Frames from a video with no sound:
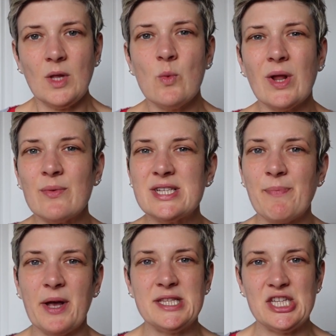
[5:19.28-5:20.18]
well, I was
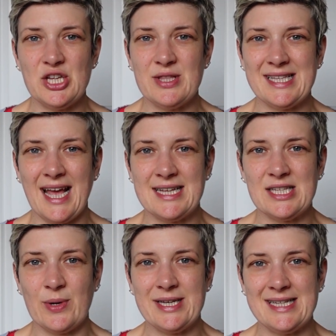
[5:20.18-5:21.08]
supposed to do the size
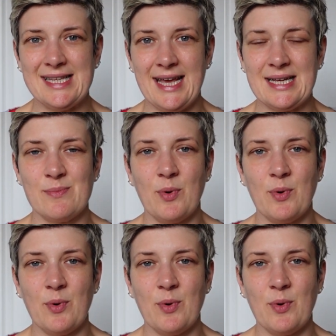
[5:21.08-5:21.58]
26,